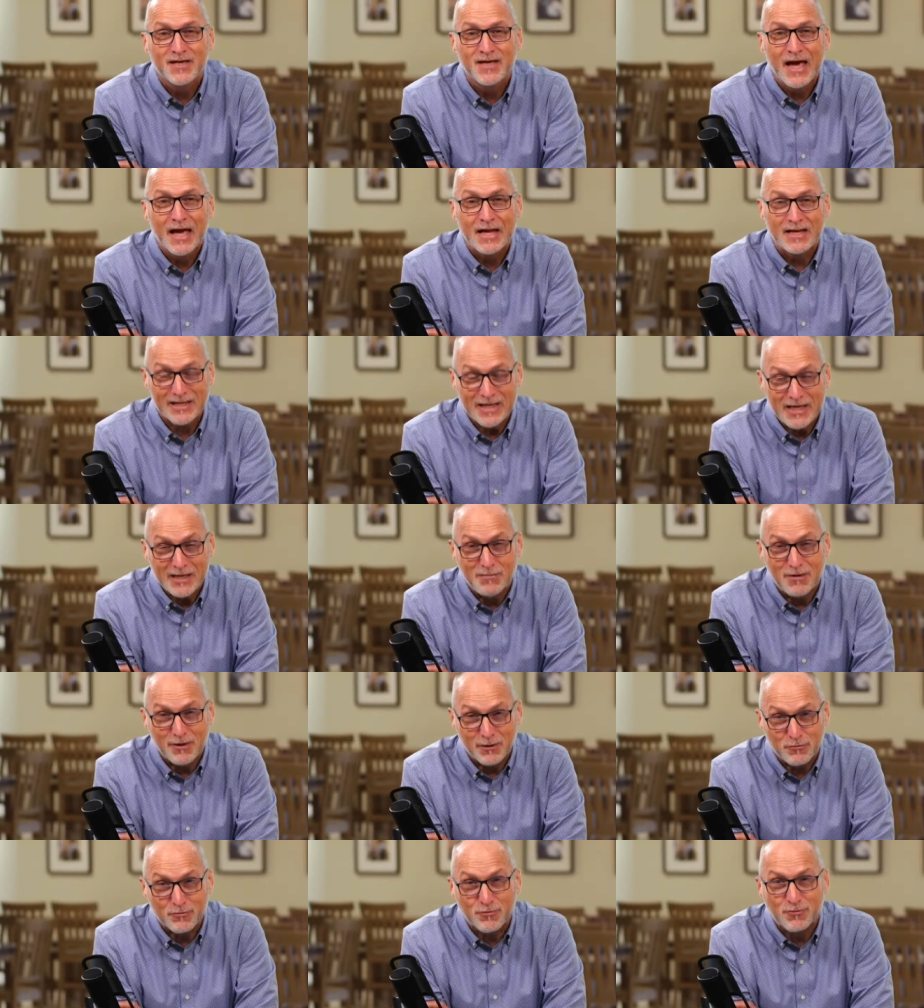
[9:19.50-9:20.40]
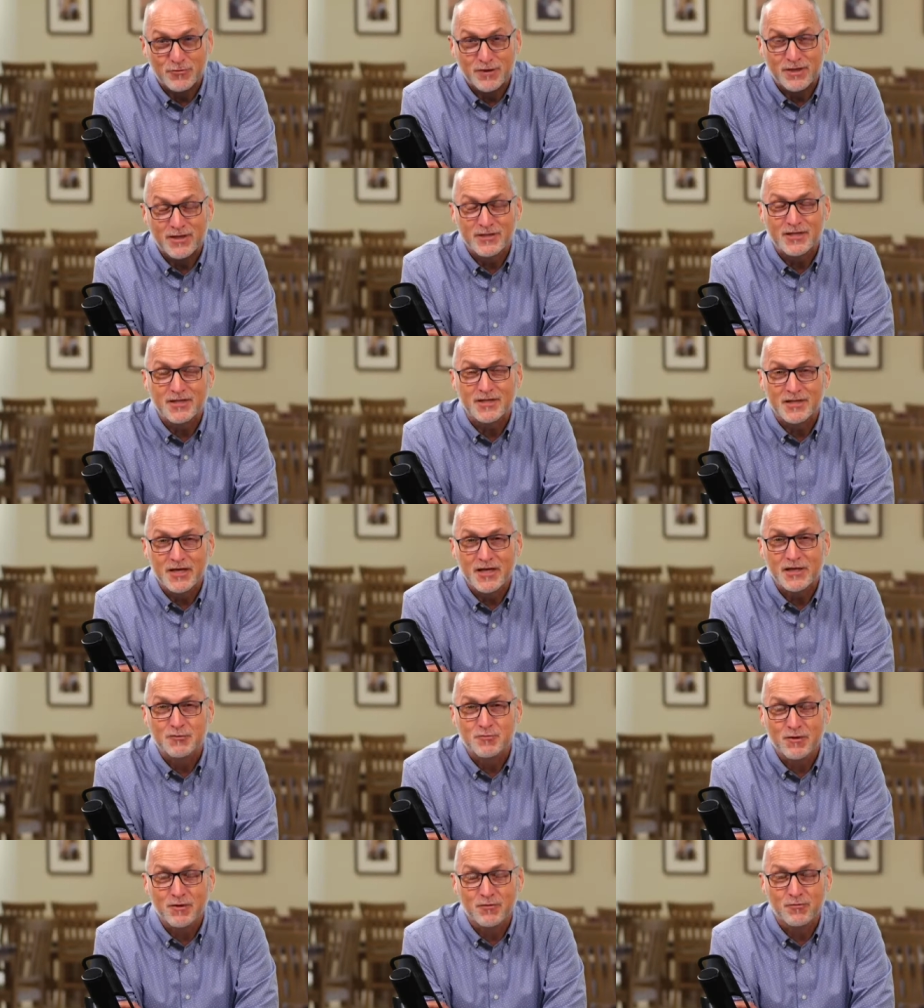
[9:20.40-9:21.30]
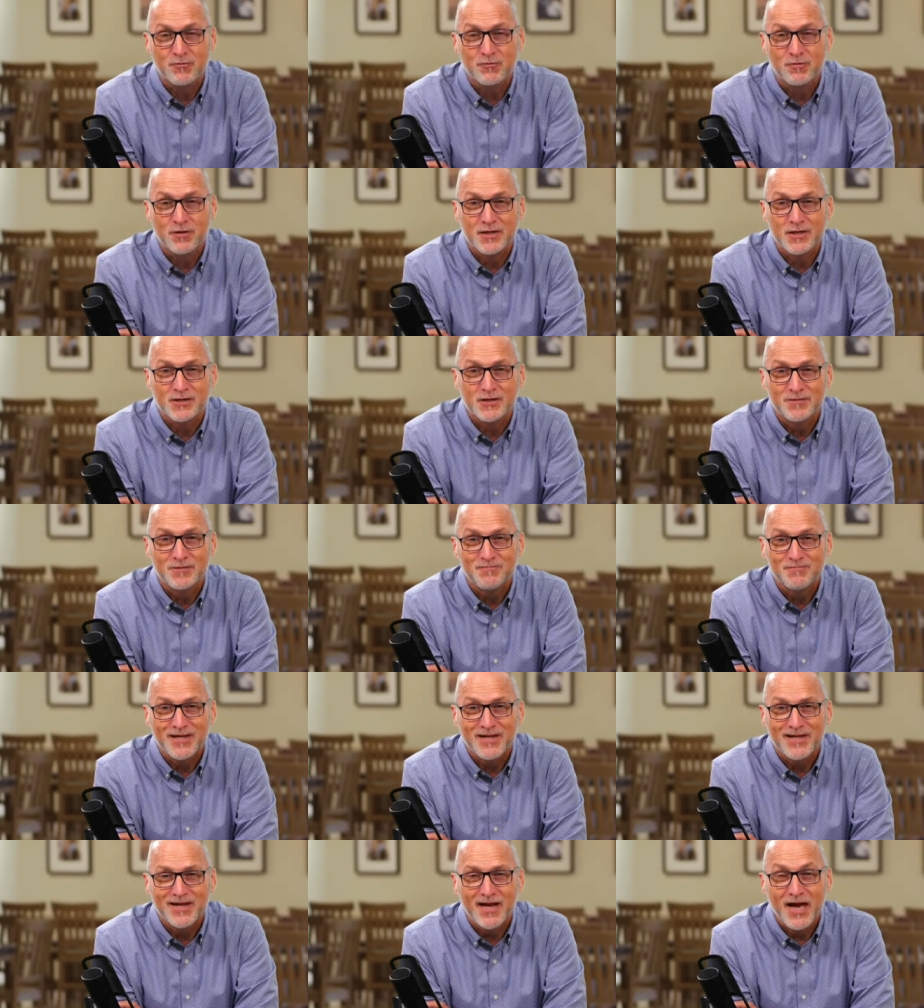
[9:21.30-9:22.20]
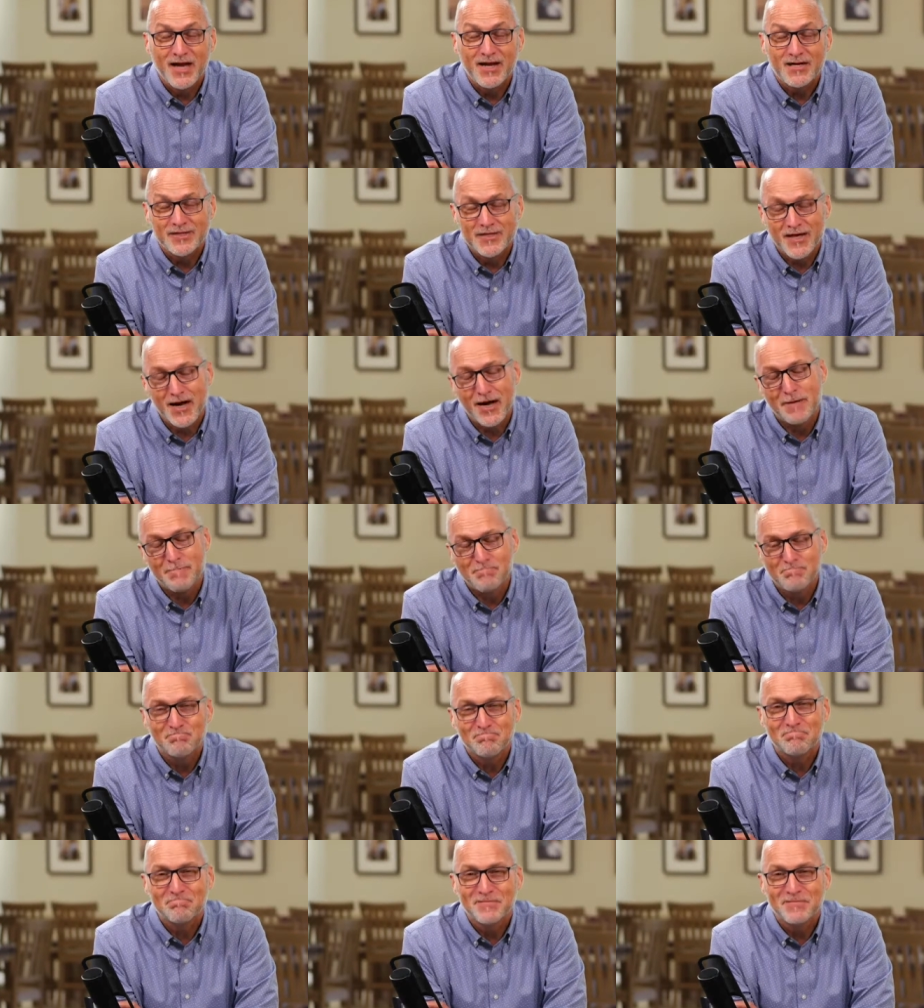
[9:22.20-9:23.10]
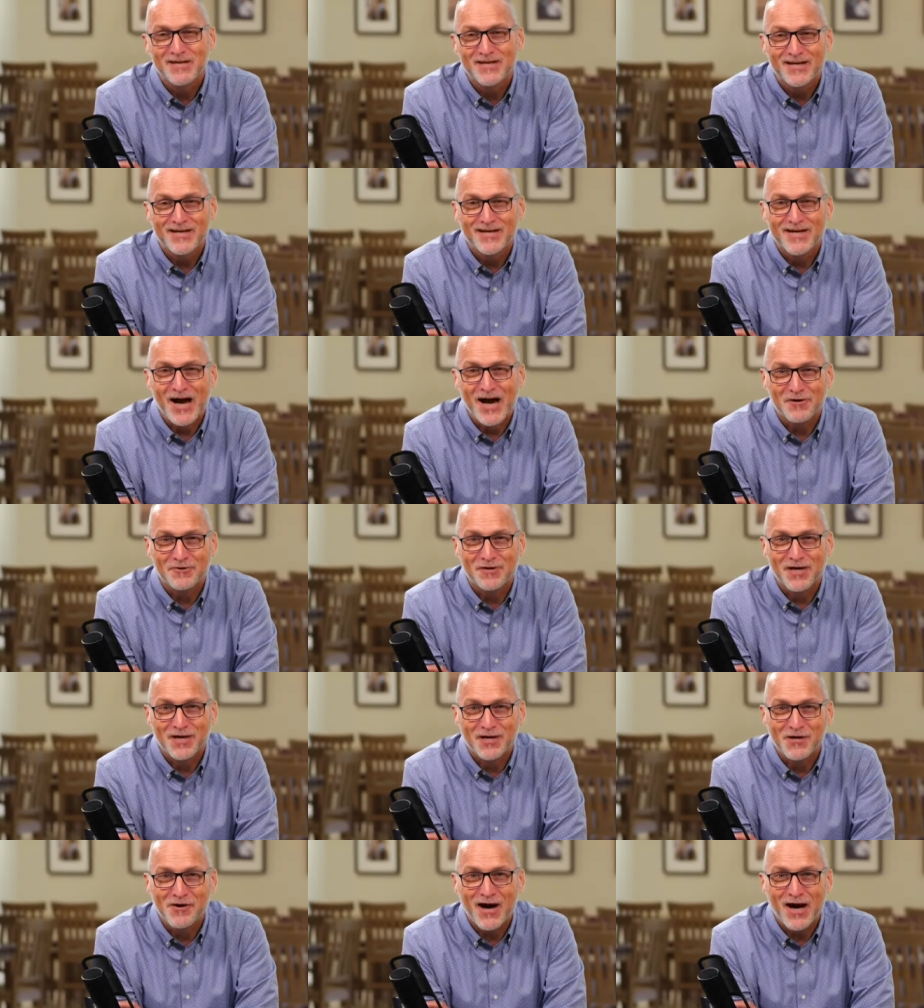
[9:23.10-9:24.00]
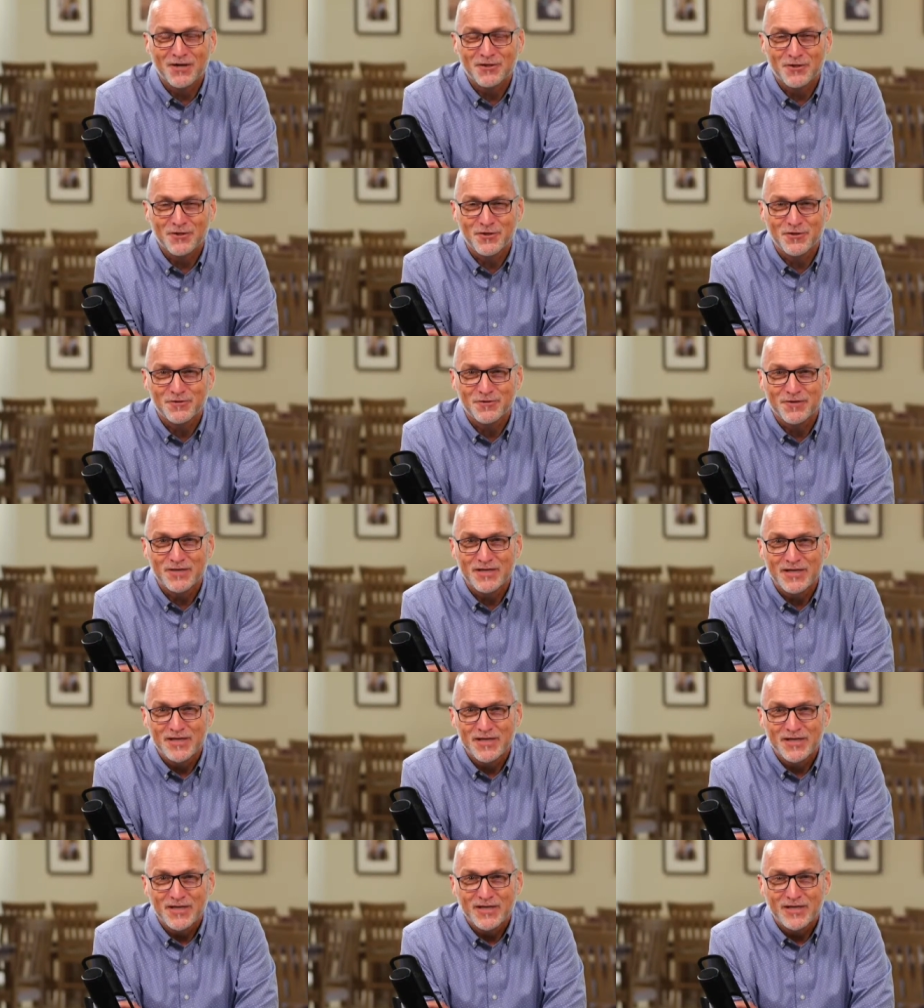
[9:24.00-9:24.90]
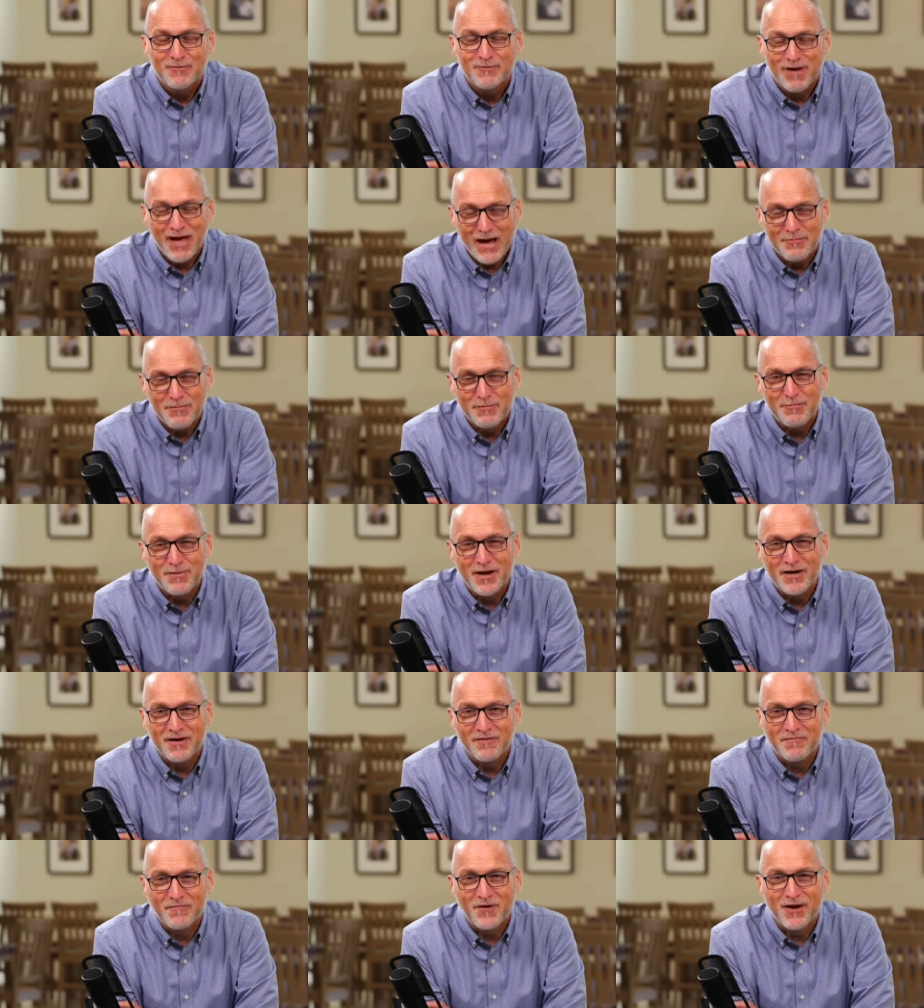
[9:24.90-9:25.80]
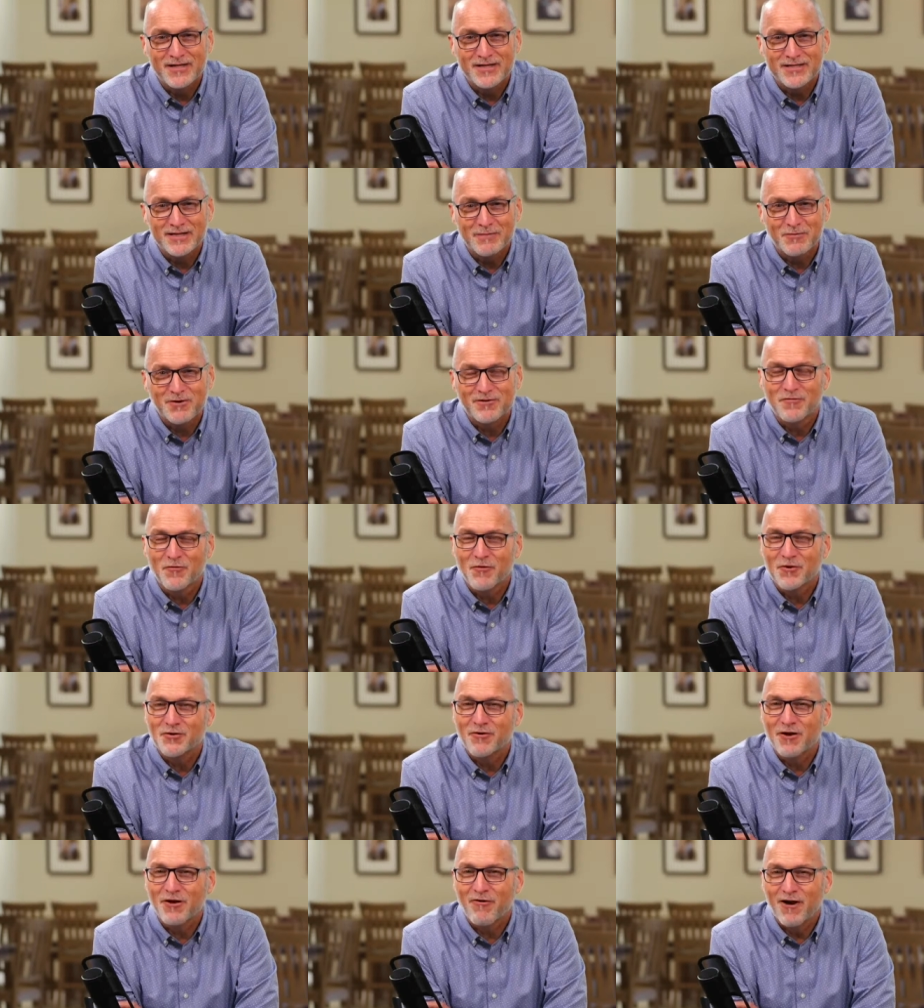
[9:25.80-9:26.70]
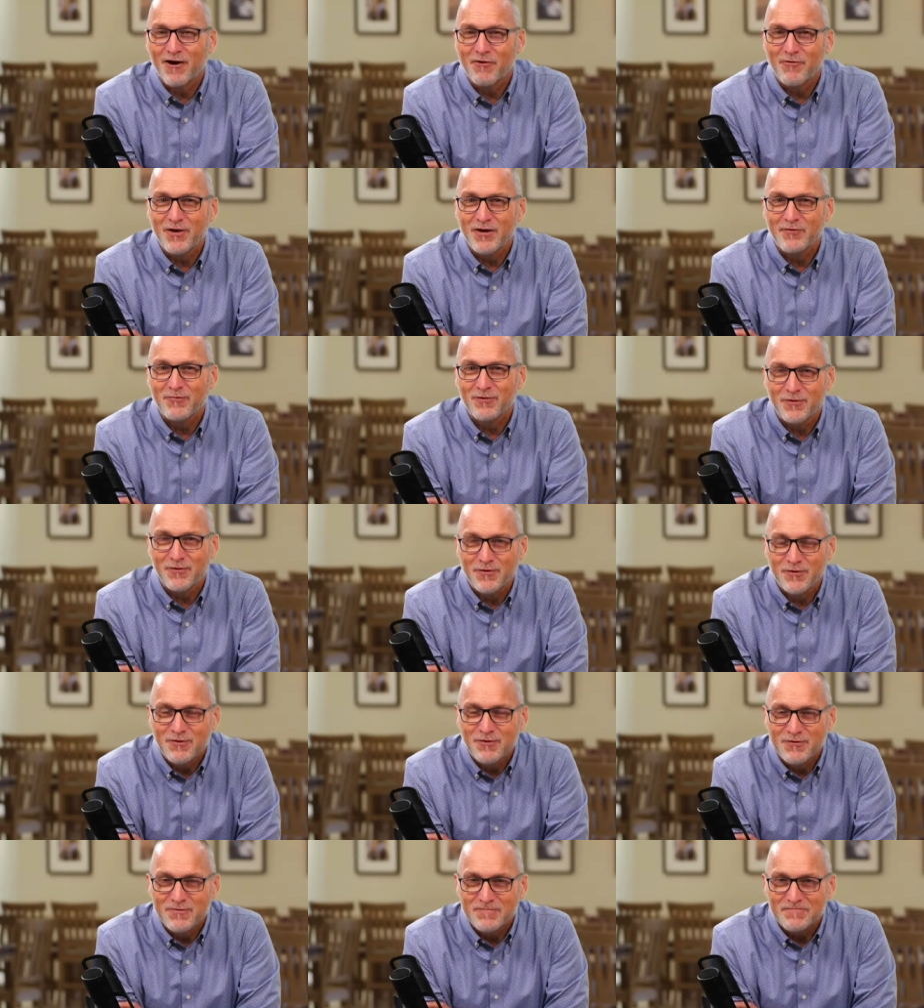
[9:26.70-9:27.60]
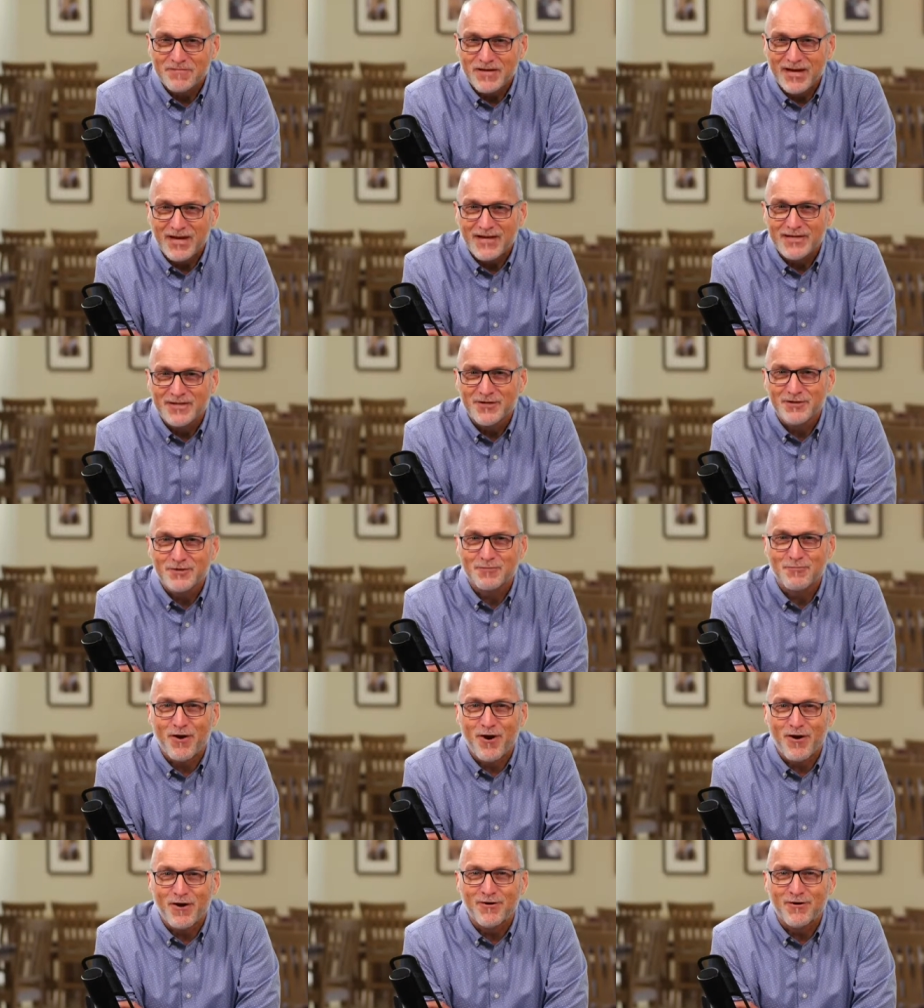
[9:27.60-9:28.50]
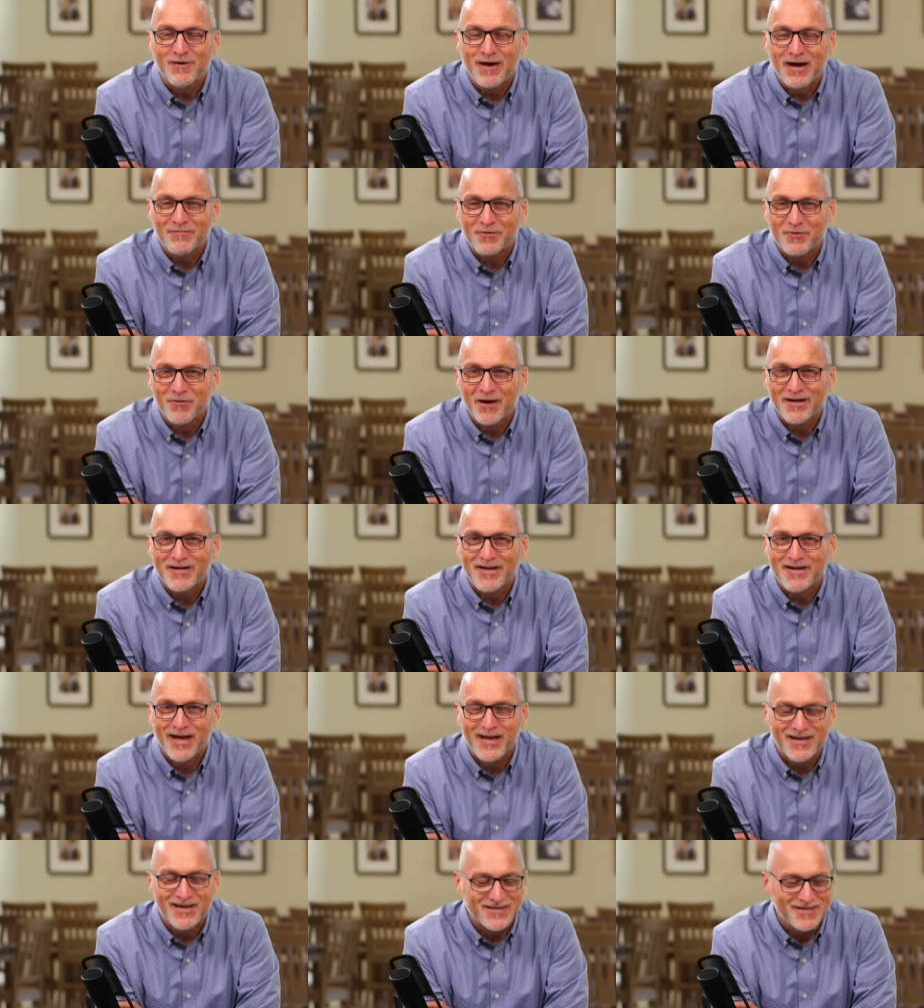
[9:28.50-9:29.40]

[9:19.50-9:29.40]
and lead me through this and teach me through this. And in time, God will get you out too. Well, happy Monday, friends. I'm looking forward to a great week with you. Until tomorrow, have a great day.